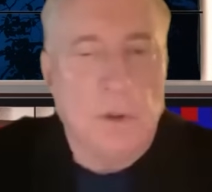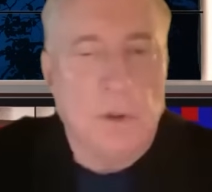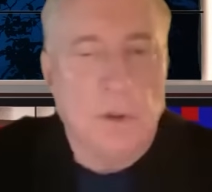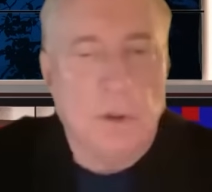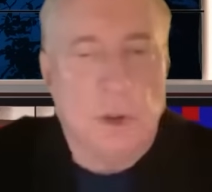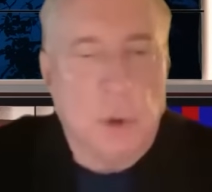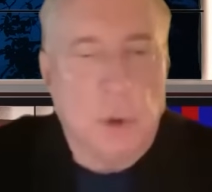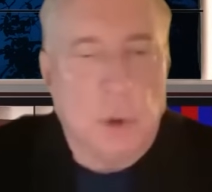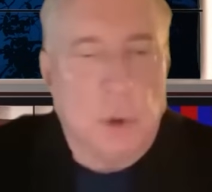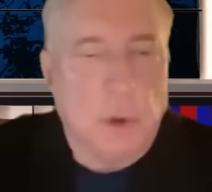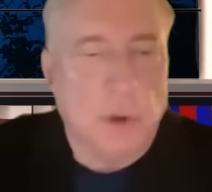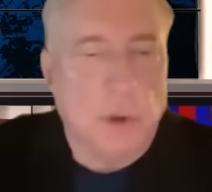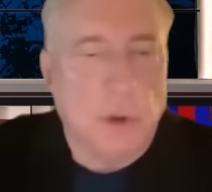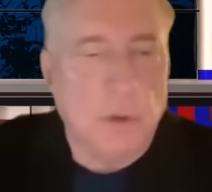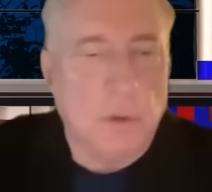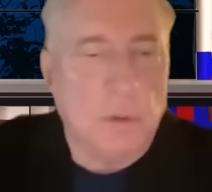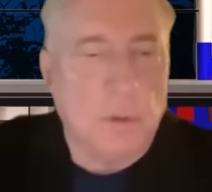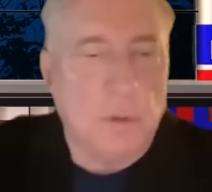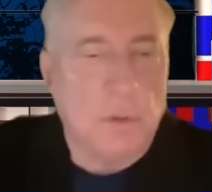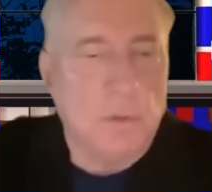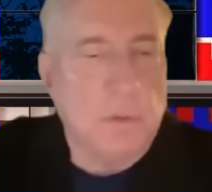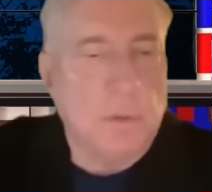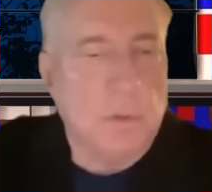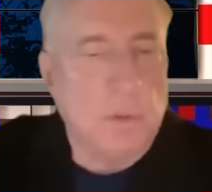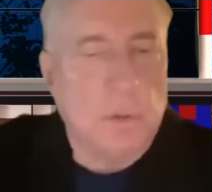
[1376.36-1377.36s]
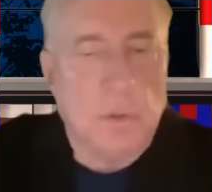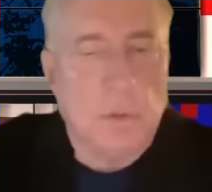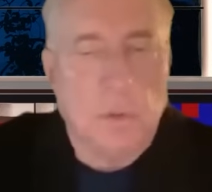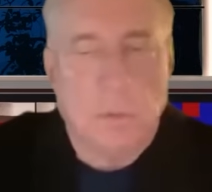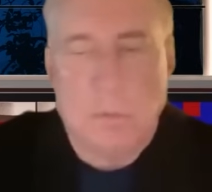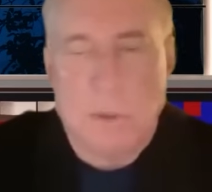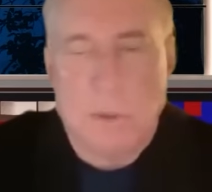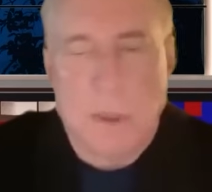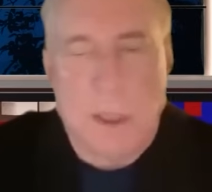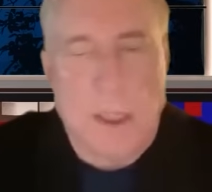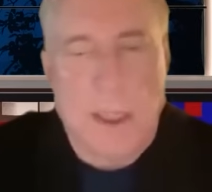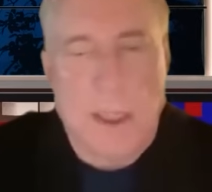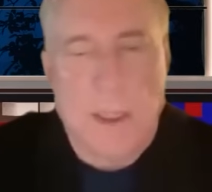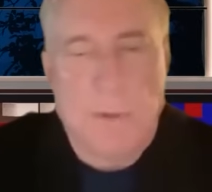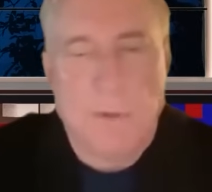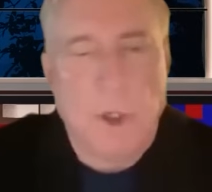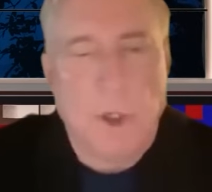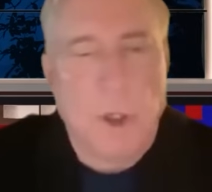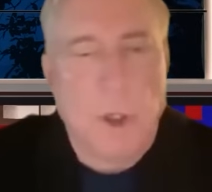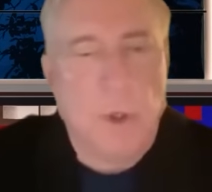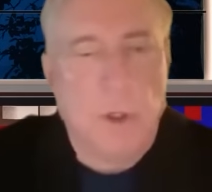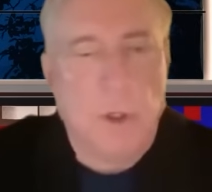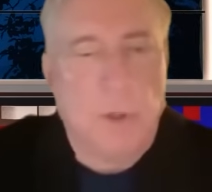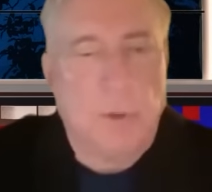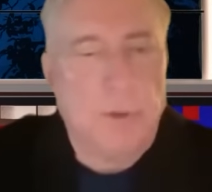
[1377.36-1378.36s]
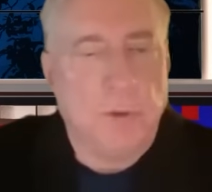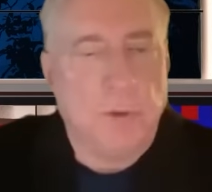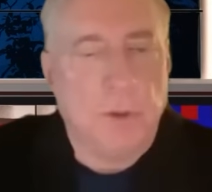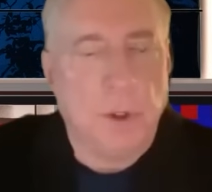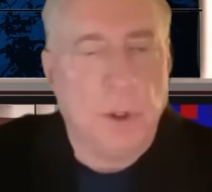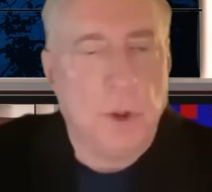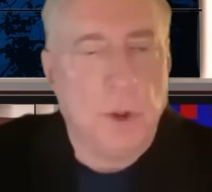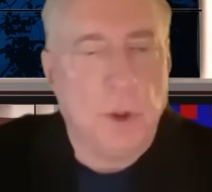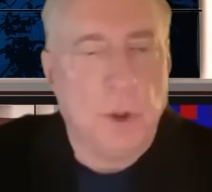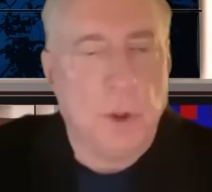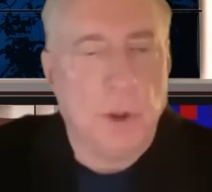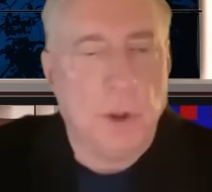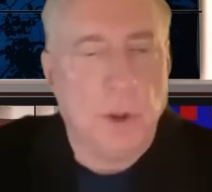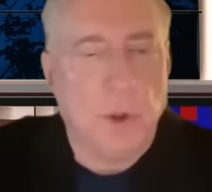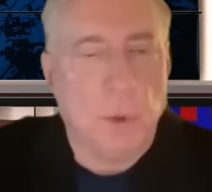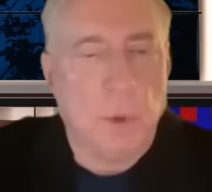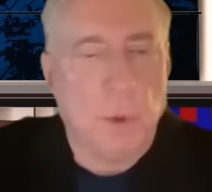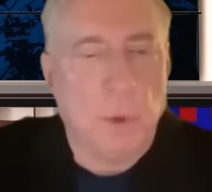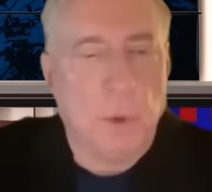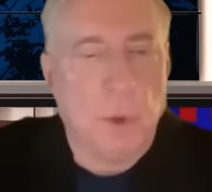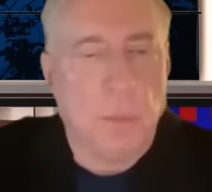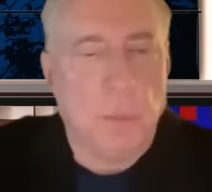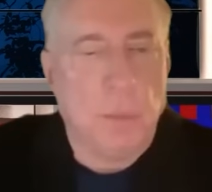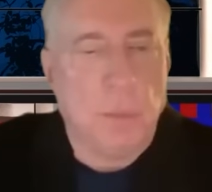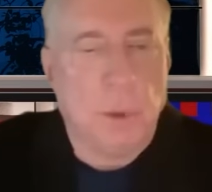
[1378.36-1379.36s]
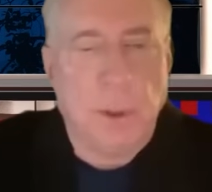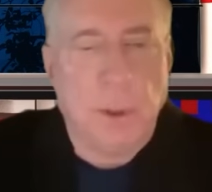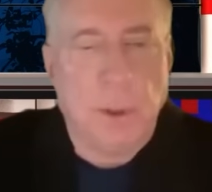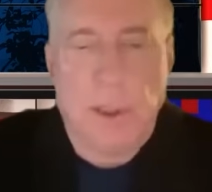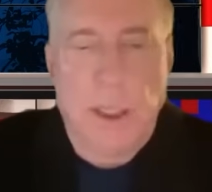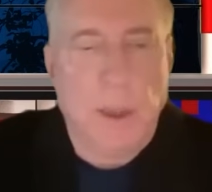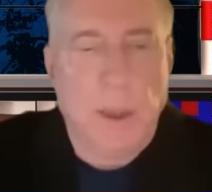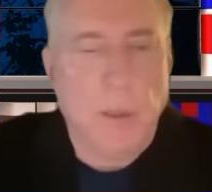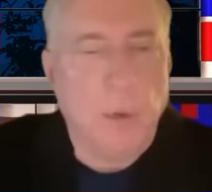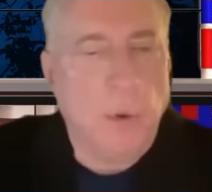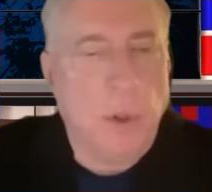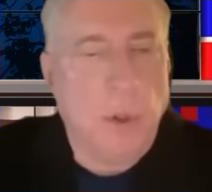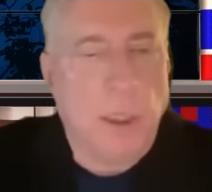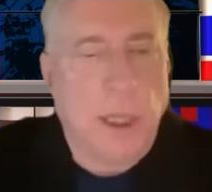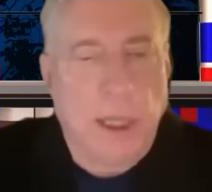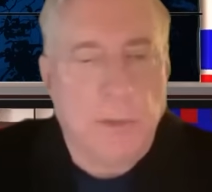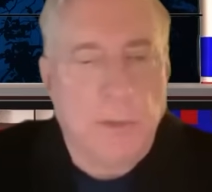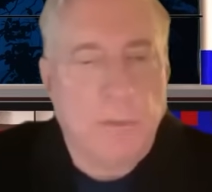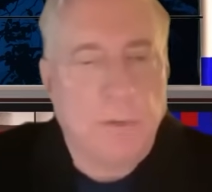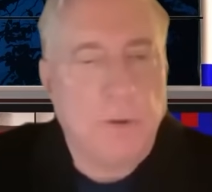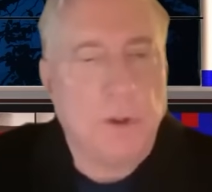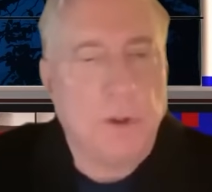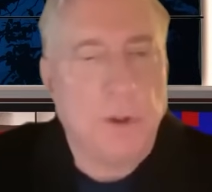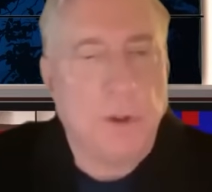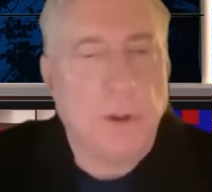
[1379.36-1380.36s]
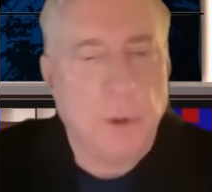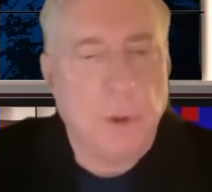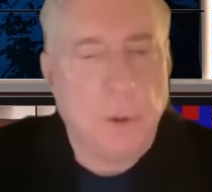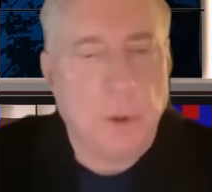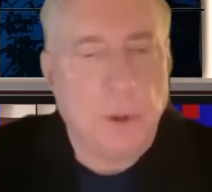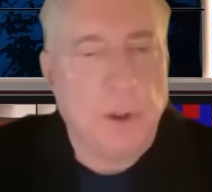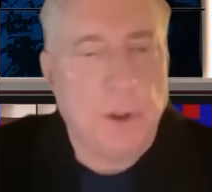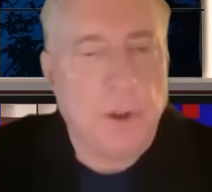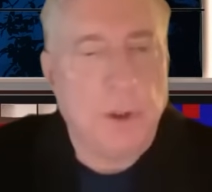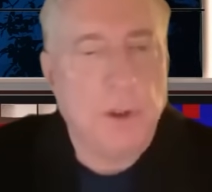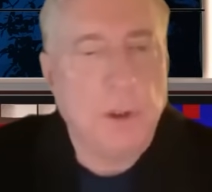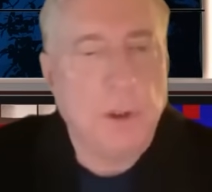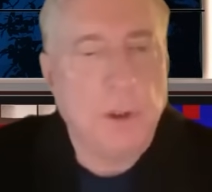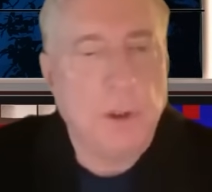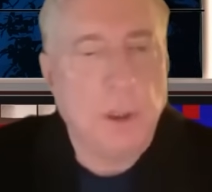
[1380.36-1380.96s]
Jordan, they have no interest in going to war, but they will have to do it.